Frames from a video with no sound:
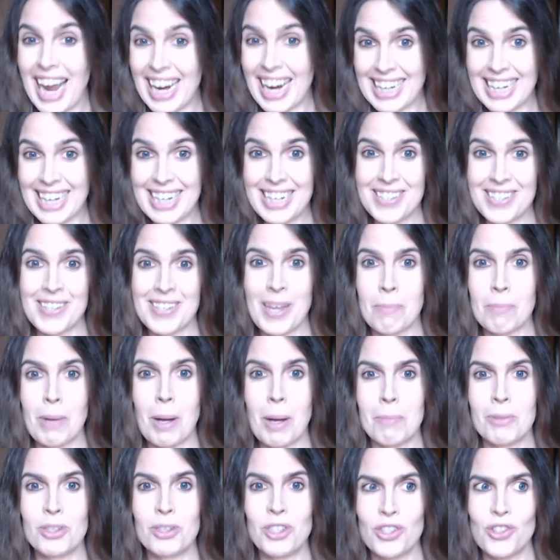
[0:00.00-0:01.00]
I need to step
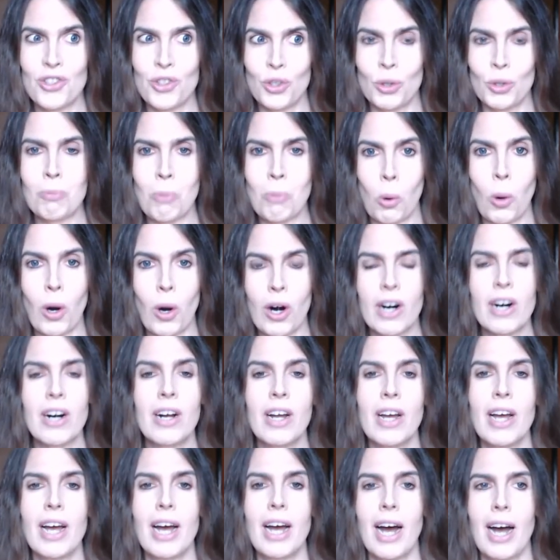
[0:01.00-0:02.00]
up and just do more
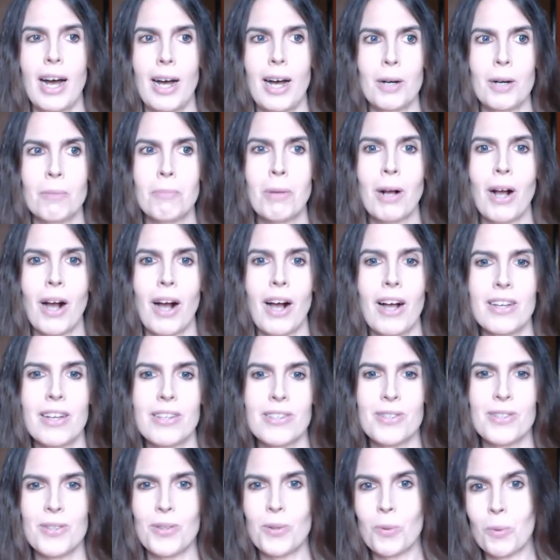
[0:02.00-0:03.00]
uh,
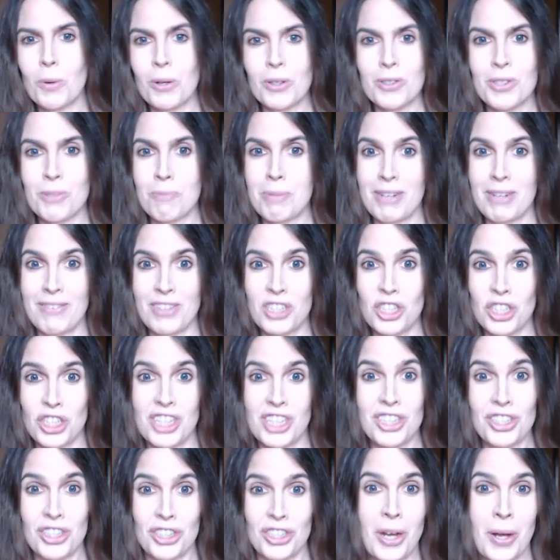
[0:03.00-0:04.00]
because the world's a bit of a
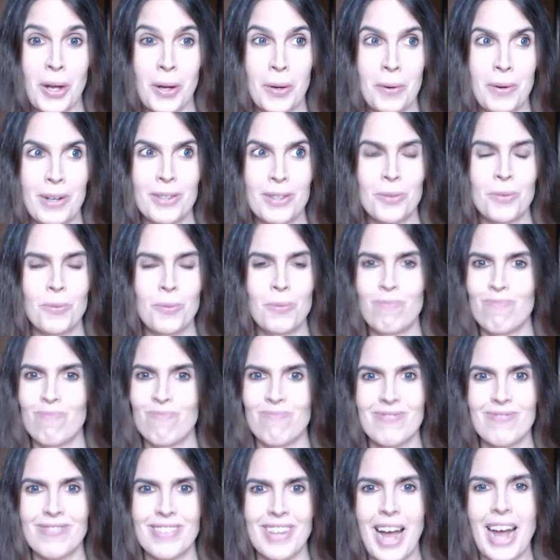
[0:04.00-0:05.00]
shit show and
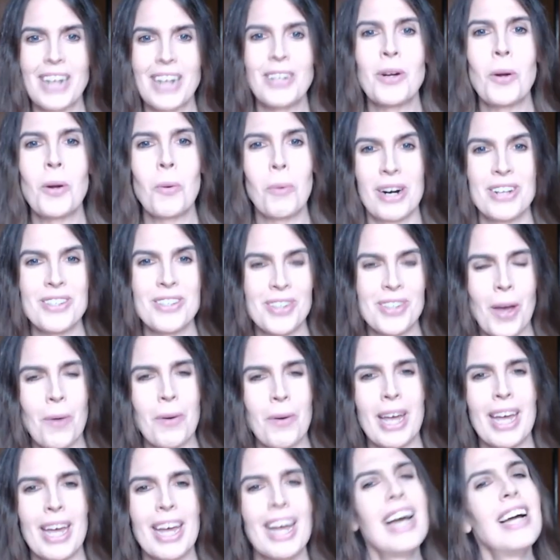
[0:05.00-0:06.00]
I don't know where it's
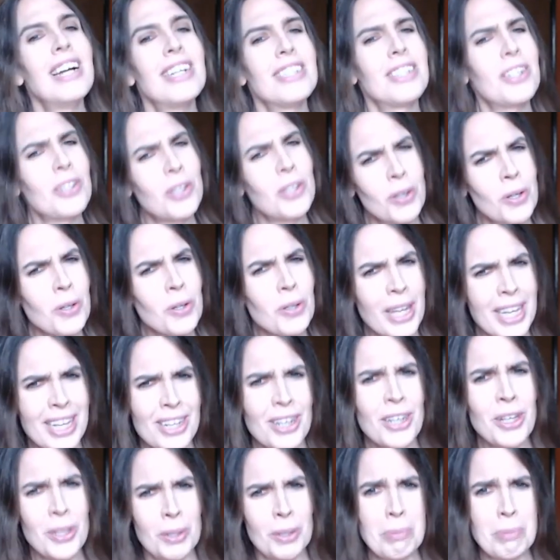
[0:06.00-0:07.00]
going. Doesn't look like
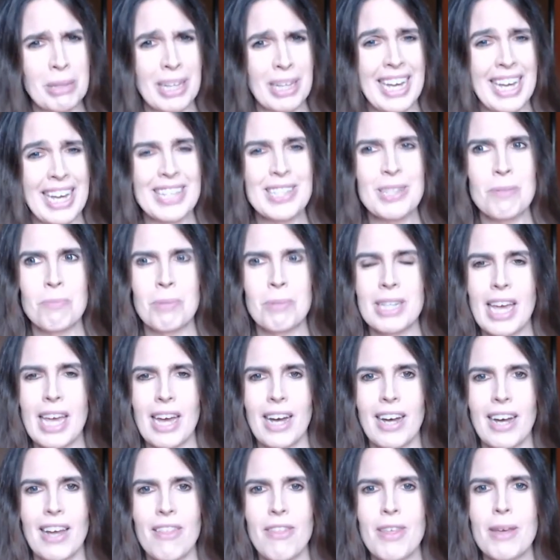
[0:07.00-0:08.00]
a good place, but
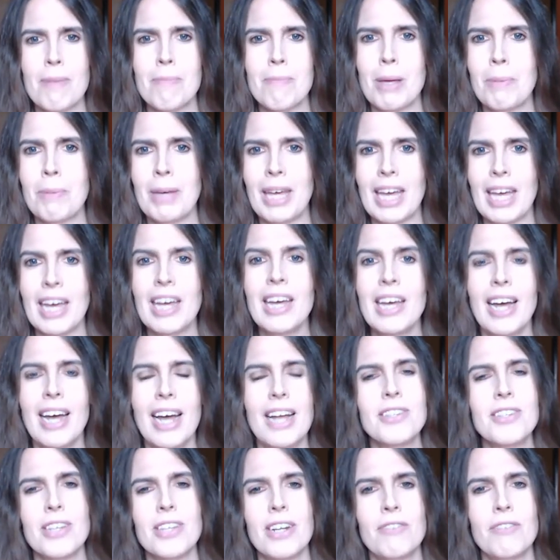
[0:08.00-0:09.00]
yeah, I think maybe
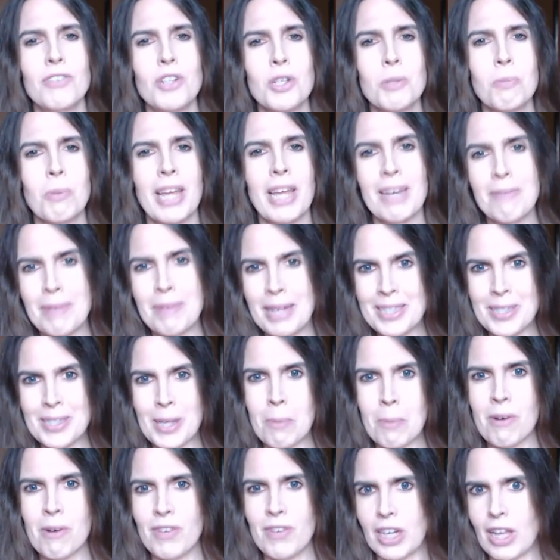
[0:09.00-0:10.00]
instead of just playing Beat
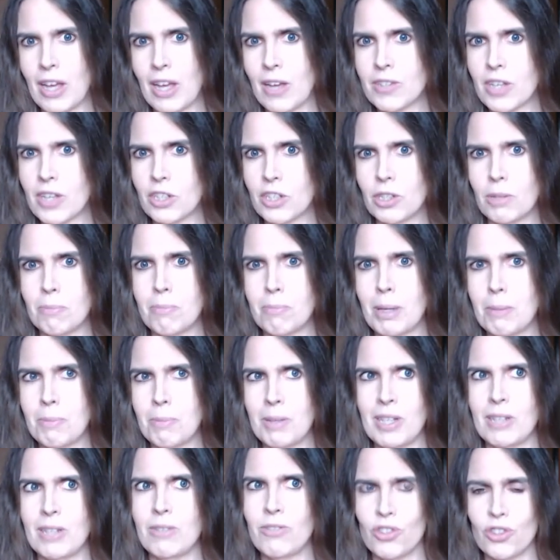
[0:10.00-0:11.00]
Saber videos, I should
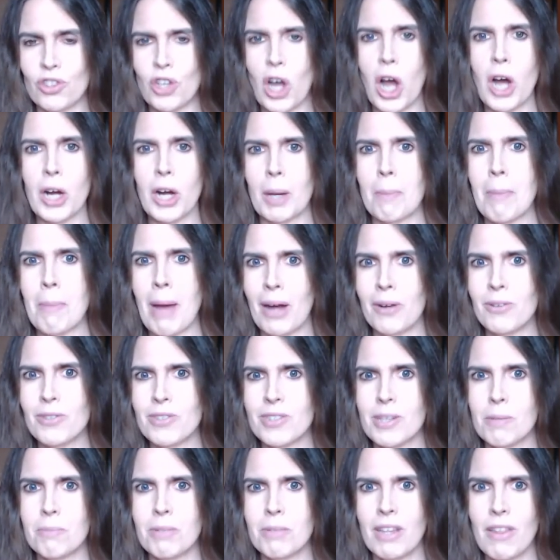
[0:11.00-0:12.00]
maybe talk about
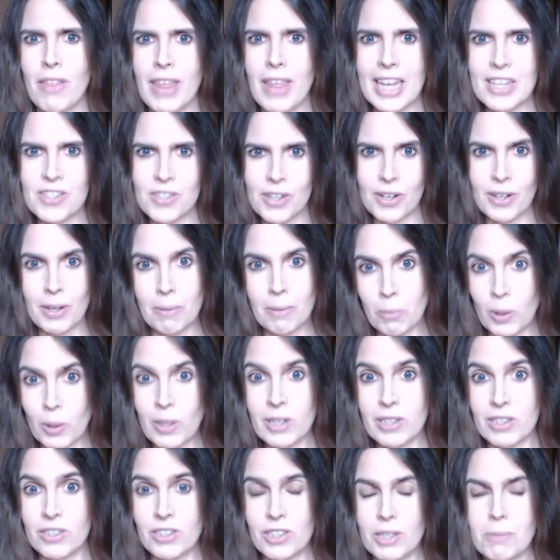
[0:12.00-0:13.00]
some of the things that are
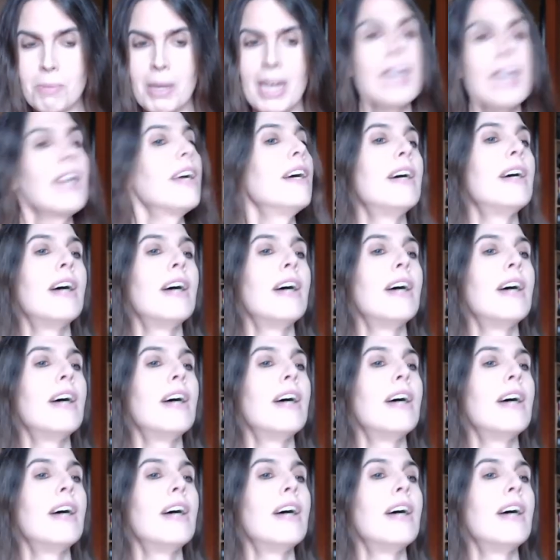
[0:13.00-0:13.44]
important to me.